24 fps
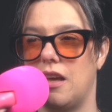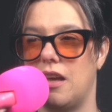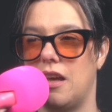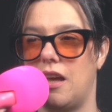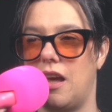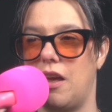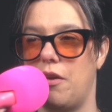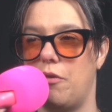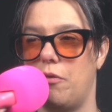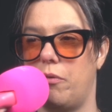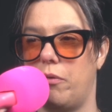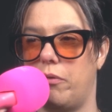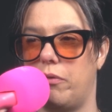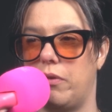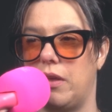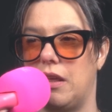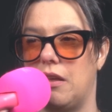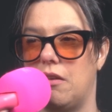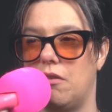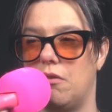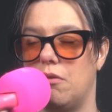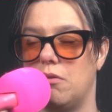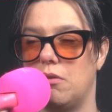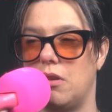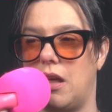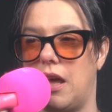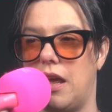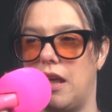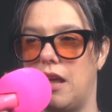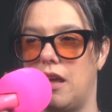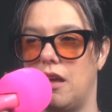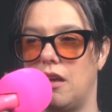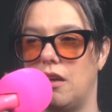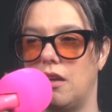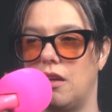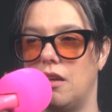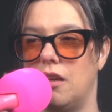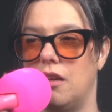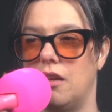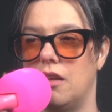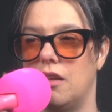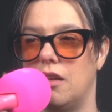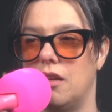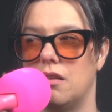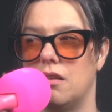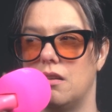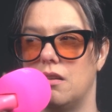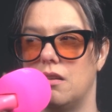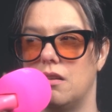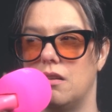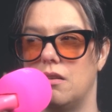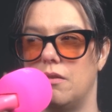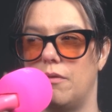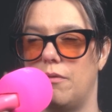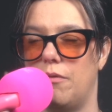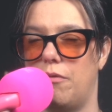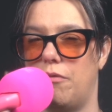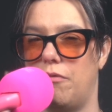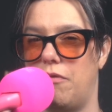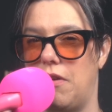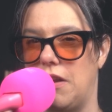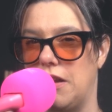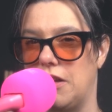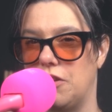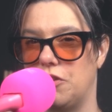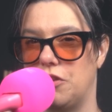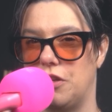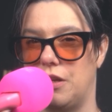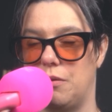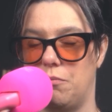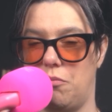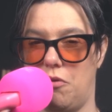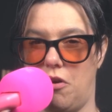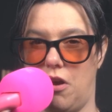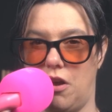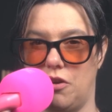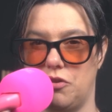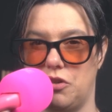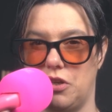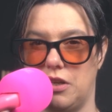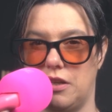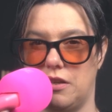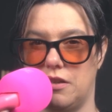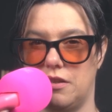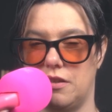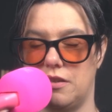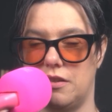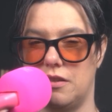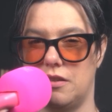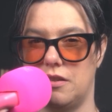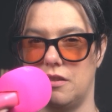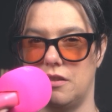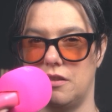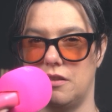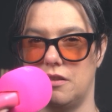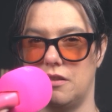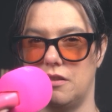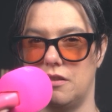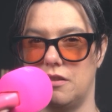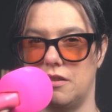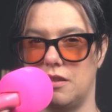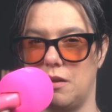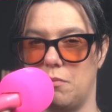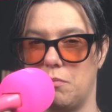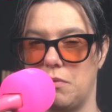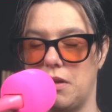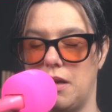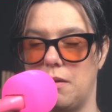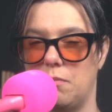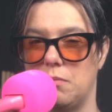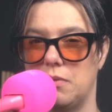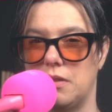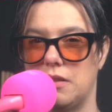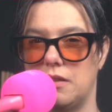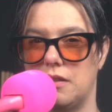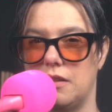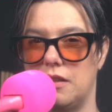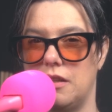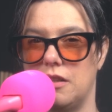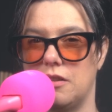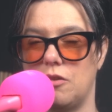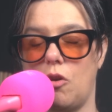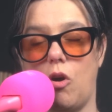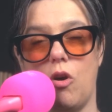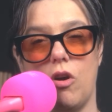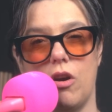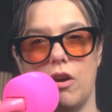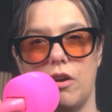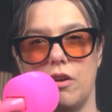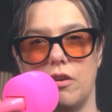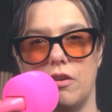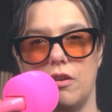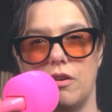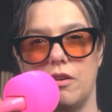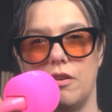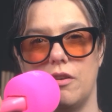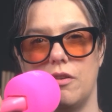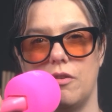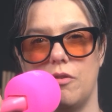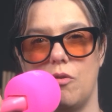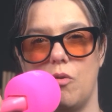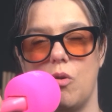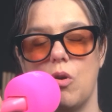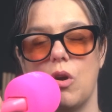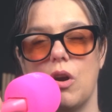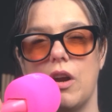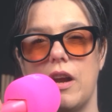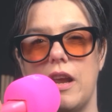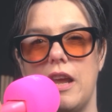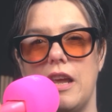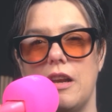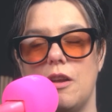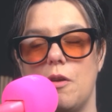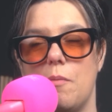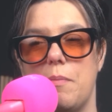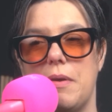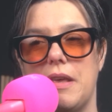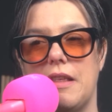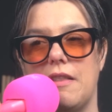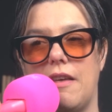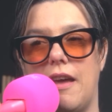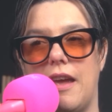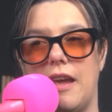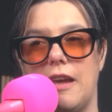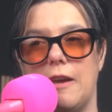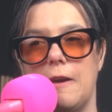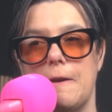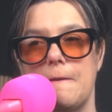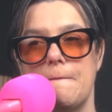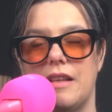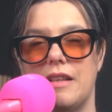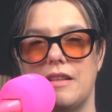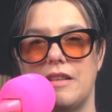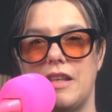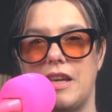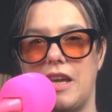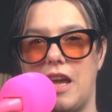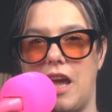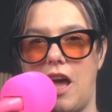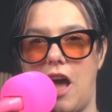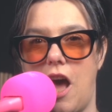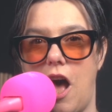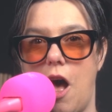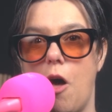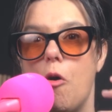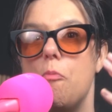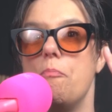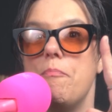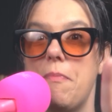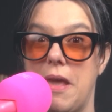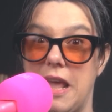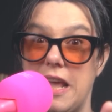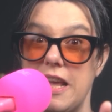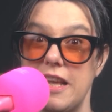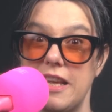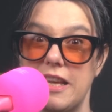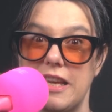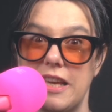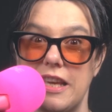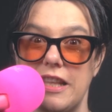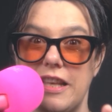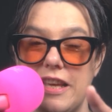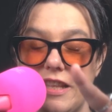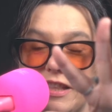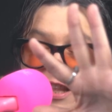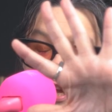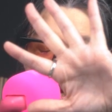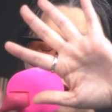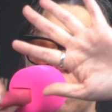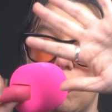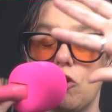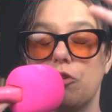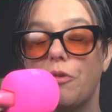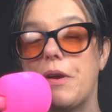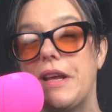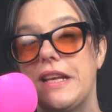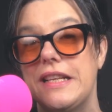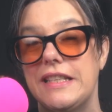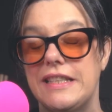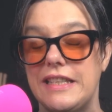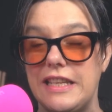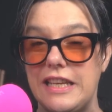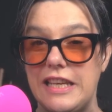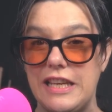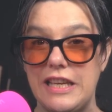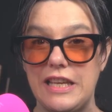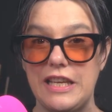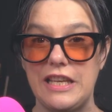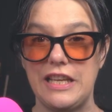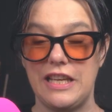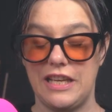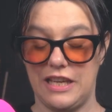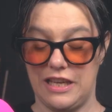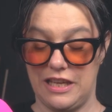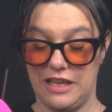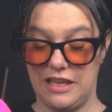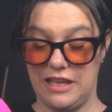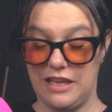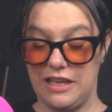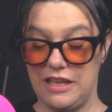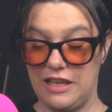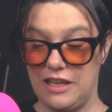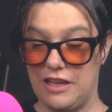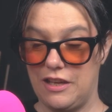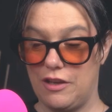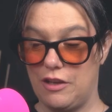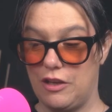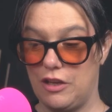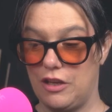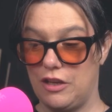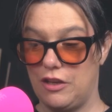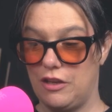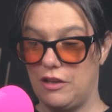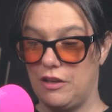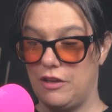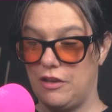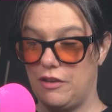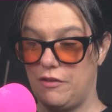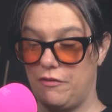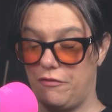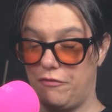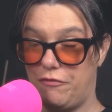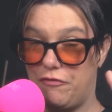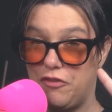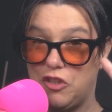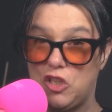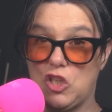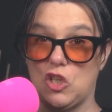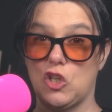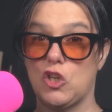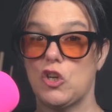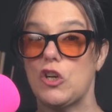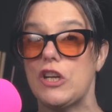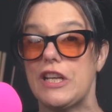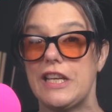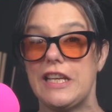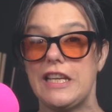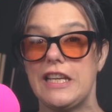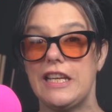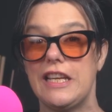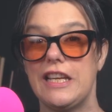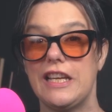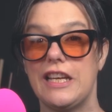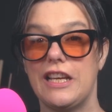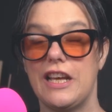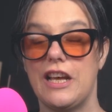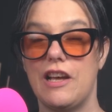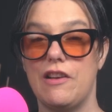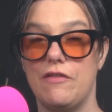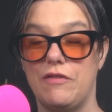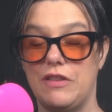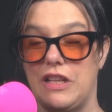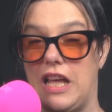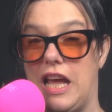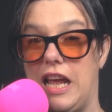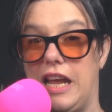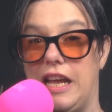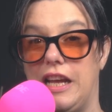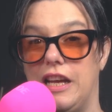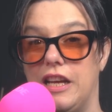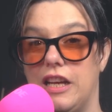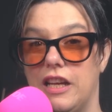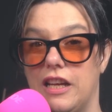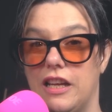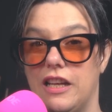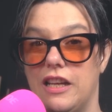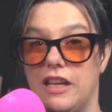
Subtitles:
I feel like finishing projects sometimes is hard, or it'll be like I'll make in like a crazy flurry of like